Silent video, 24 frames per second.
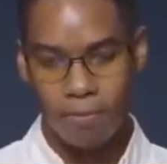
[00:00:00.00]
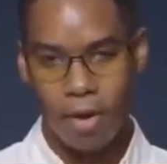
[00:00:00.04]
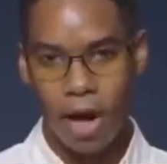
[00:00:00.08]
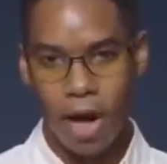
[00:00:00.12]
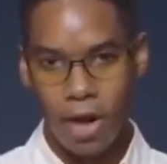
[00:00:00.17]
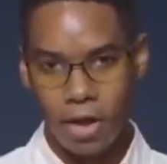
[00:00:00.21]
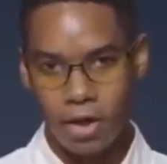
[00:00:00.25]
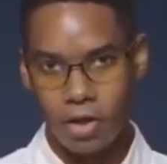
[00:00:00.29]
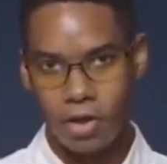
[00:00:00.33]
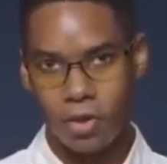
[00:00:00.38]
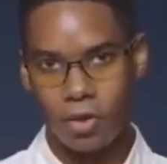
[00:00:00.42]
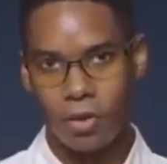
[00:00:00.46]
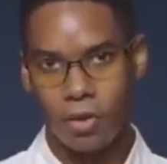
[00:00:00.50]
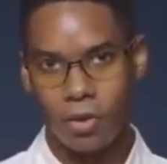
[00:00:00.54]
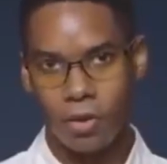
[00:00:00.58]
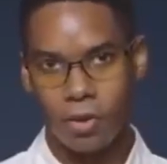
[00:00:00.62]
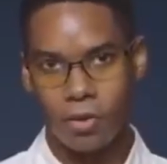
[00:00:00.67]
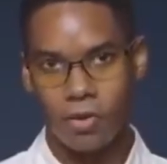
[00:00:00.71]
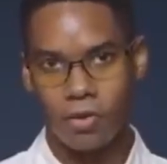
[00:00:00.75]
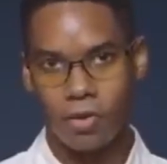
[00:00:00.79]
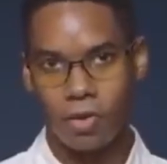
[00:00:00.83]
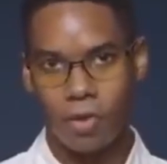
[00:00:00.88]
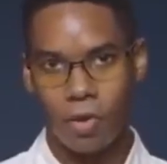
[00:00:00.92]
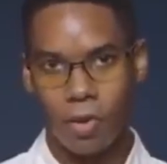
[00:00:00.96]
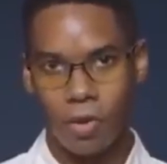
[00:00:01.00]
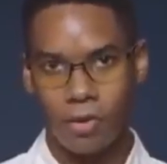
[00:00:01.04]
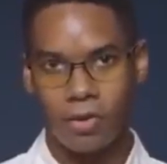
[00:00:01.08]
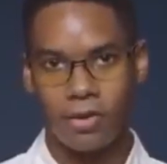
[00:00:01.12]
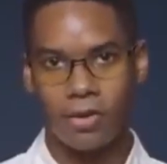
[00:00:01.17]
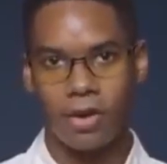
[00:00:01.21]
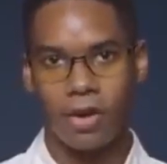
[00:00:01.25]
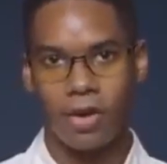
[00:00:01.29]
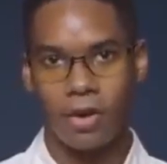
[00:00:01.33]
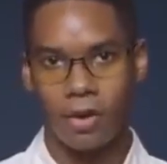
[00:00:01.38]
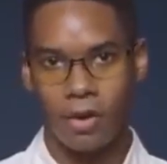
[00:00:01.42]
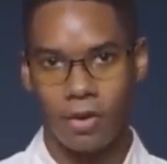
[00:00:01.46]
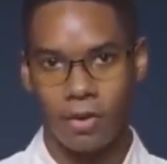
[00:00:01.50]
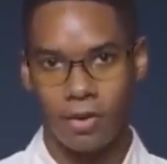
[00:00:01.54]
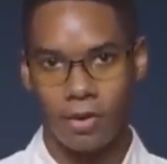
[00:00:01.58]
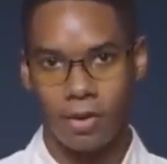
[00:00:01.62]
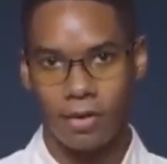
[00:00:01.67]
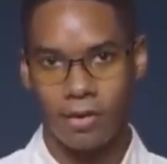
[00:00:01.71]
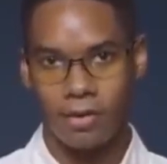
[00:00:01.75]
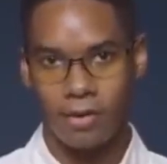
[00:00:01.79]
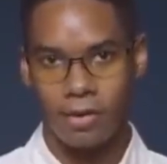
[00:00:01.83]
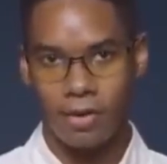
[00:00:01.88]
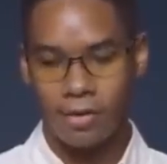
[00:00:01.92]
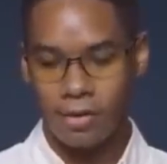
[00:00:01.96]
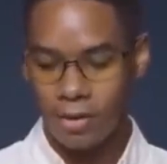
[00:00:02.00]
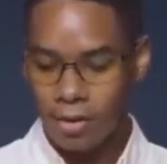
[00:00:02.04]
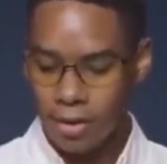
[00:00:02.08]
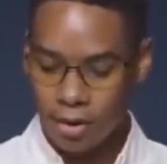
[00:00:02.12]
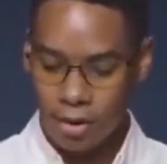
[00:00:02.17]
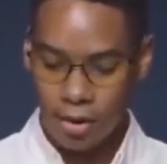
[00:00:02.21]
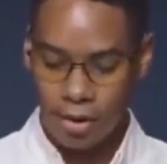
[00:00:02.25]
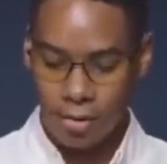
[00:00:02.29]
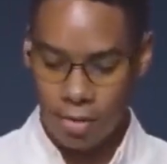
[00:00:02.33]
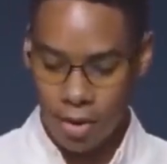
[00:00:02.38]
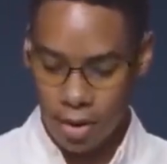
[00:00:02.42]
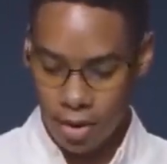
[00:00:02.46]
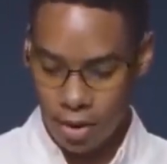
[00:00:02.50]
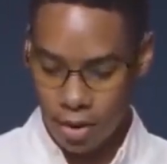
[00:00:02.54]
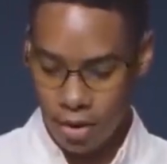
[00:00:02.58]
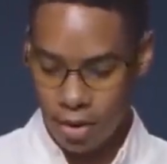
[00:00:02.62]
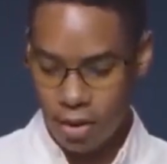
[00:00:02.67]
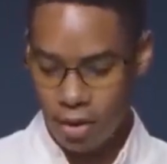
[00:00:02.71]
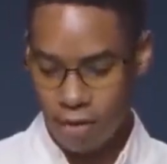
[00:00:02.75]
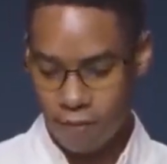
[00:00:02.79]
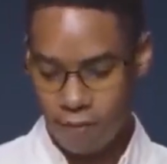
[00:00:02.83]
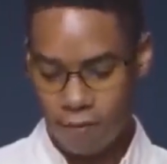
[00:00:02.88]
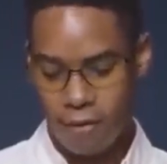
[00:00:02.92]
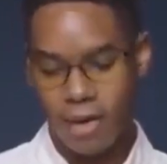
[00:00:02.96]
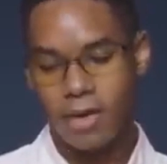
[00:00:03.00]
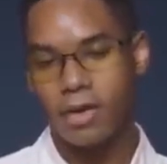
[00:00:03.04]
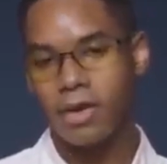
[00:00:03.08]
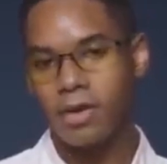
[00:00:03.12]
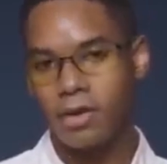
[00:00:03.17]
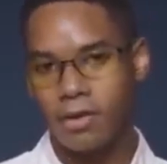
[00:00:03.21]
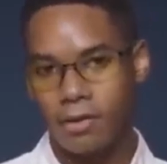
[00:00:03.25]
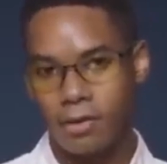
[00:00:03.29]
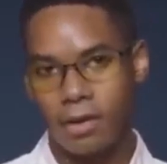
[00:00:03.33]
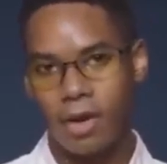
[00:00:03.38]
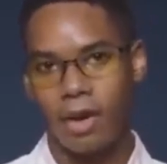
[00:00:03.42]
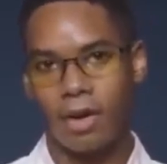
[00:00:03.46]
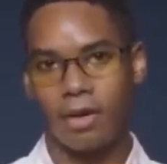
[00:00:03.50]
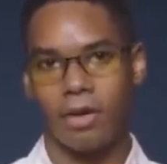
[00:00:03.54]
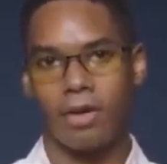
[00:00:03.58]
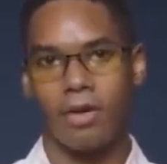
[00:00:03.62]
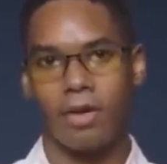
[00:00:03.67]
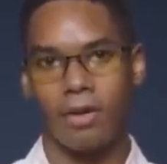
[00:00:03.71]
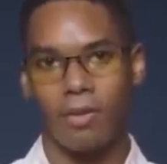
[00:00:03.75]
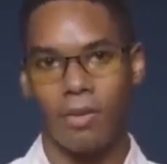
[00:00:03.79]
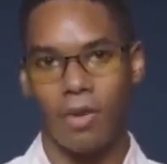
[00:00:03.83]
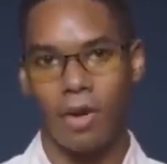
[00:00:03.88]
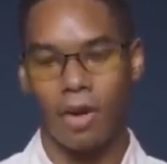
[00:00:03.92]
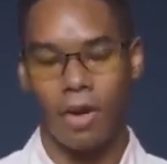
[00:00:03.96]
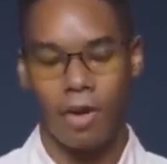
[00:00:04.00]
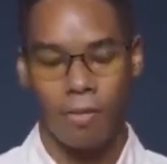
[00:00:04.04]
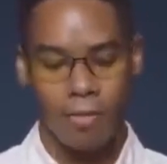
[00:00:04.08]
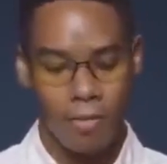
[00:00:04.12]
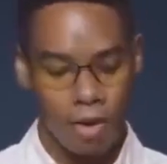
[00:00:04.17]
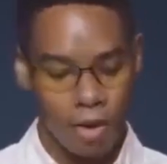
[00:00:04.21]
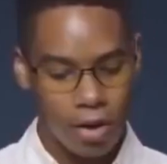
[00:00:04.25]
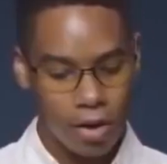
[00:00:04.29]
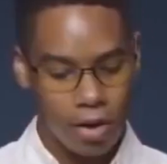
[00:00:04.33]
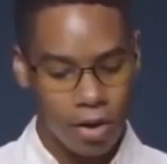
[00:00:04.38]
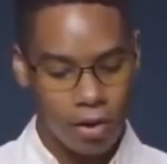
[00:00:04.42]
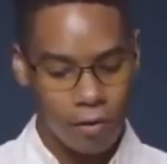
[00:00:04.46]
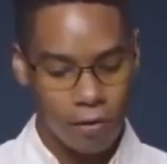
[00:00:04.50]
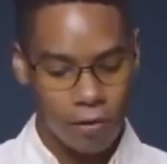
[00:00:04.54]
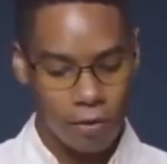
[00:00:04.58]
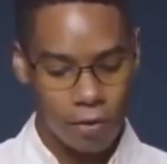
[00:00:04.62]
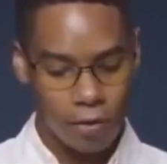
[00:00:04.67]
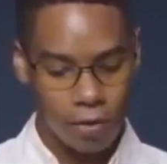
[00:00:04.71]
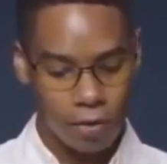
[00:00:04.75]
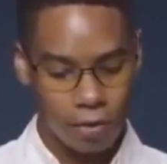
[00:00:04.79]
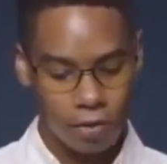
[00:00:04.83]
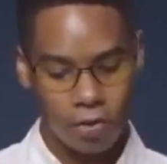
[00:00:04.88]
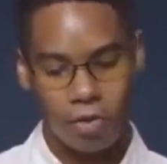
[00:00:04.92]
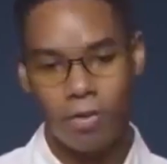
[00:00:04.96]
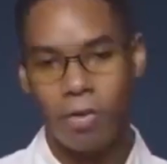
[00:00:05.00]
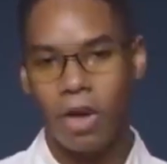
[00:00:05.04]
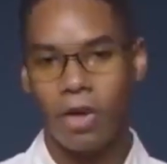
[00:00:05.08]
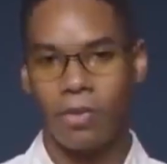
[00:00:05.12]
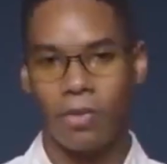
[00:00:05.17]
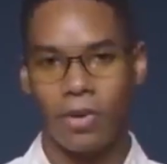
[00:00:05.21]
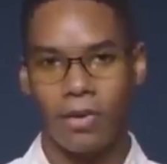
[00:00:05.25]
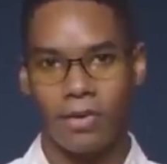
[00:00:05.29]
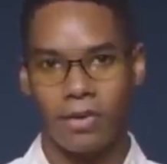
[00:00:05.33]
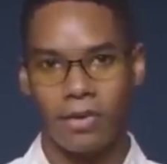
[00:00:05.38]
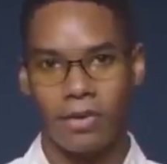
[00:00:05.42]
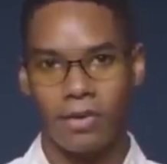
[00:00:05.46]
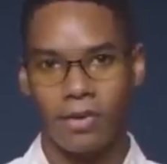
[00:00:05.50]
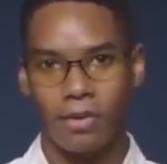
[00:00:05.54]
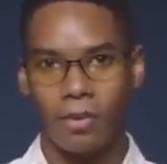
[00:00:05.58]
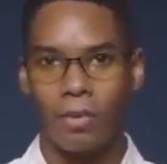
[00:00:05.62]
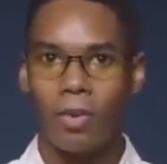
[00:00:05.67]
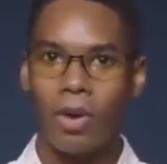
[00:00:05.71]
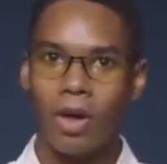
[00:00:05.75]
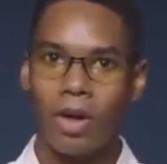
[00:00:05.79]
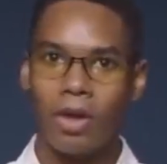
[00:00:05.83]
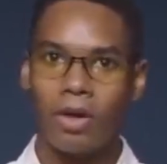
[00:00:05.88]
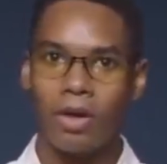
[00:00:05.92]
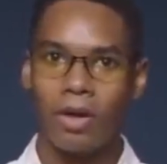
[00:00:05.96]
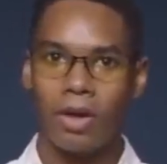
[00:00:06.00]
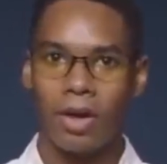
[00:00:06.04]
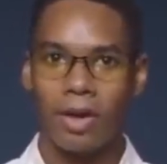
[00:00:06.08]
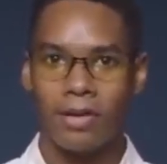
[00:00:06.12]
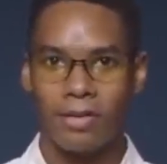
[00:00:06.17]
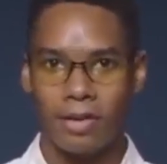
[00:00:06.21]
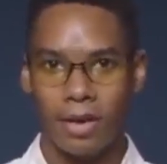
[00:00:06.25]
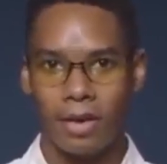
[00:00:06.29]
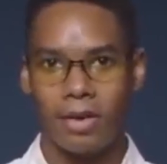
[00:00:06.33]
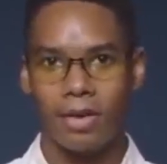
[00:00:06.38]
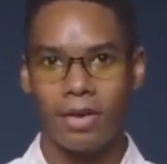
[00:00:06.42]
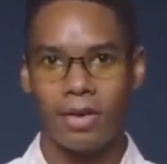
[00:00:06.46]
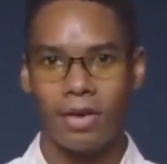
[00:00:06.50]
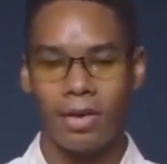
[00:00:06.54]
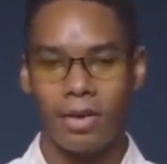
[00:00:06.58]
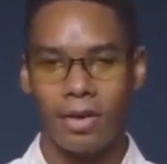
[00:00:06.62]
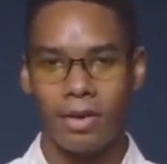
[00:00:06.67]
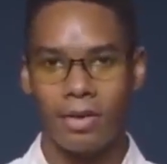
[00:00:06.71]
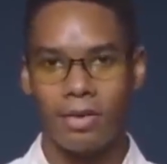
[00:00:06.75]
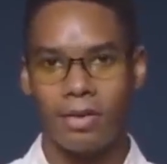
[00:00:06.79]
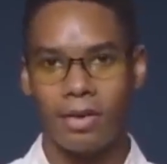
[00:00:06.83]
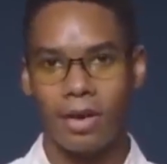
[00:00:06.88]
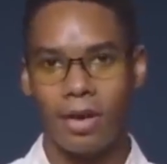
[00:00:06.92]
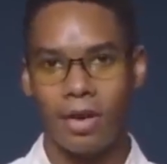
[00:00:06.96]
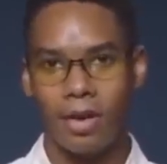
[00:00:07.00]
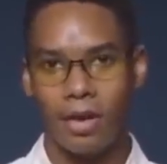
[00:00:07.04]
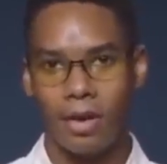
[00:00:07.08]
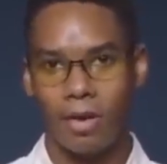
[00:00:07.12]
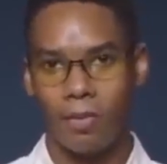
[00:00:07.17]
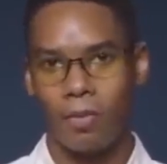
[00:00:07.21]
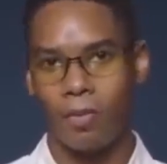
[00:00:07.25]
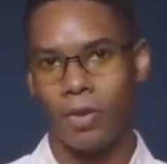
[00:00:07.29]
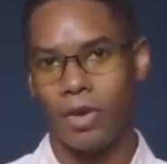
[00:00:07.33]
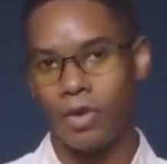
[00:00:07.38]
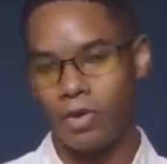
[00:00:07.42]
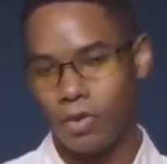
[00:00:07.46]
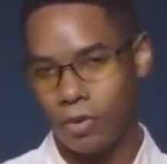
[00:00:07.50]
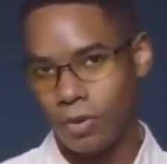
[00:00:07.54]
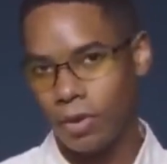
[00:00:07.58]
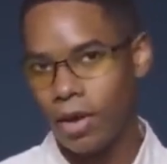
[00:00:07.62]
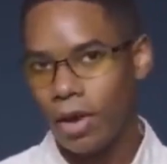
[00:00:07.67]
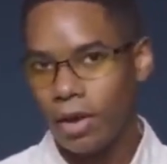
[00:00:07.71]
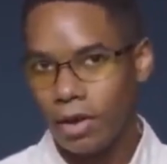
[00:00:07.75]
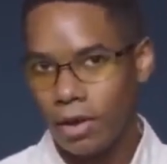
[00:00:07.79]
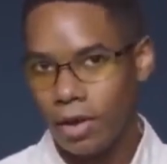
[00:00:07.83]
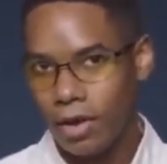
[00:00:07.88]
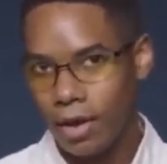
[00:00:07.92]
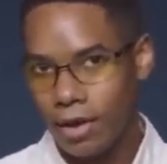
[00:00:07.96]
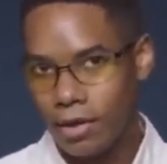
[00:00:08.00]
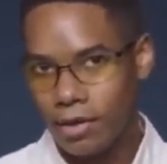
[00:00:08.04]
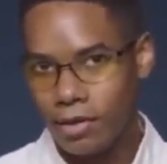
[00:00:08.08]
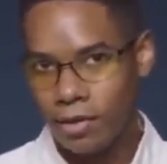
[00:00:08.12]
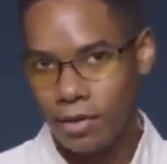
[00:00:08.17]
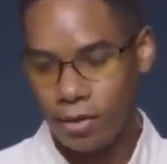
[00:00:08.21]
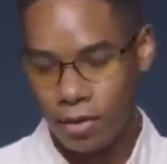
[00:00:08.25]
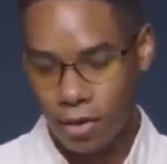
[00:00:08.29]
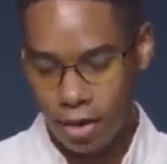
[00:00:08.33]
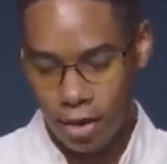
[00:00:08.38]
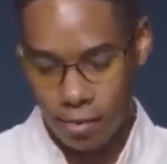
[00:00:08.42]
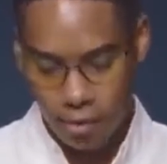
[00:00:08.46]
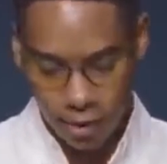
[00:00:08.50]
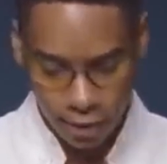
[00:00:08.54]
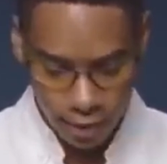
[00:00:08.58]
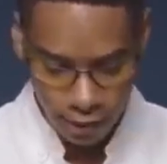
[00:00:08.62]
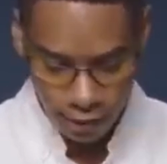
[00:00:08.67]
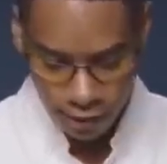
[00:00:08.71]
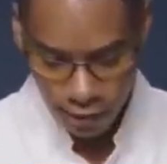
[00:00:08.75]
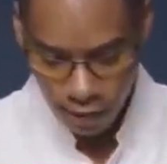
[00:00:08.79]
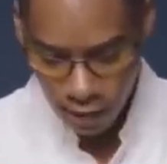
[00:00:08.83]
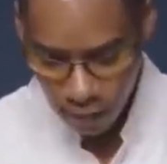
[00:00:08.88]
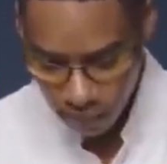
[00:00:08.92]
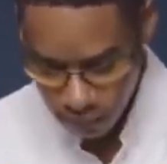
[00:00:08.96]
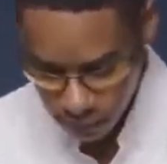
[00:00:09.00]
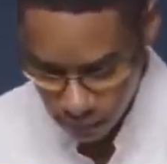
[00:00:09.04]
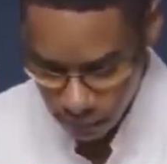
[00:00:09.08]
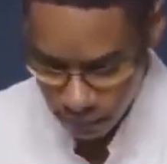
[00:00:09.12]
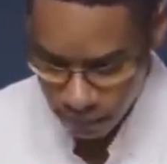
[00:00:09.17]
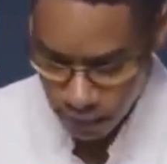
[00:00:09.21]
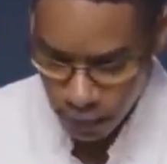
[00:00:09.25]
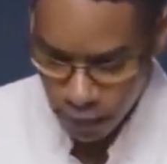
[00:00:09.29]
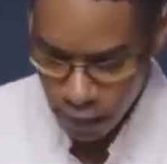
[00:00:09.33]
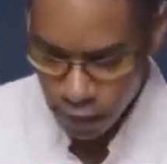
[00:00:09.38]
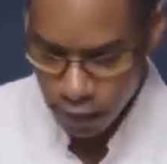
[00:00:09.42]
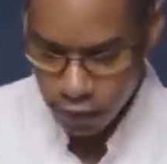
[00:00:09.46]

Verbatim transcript: I chose Corsair's 16GB Vengeance LED RAM for two main reasons. One, it has LEDs and we do like lights in our gaming desktops.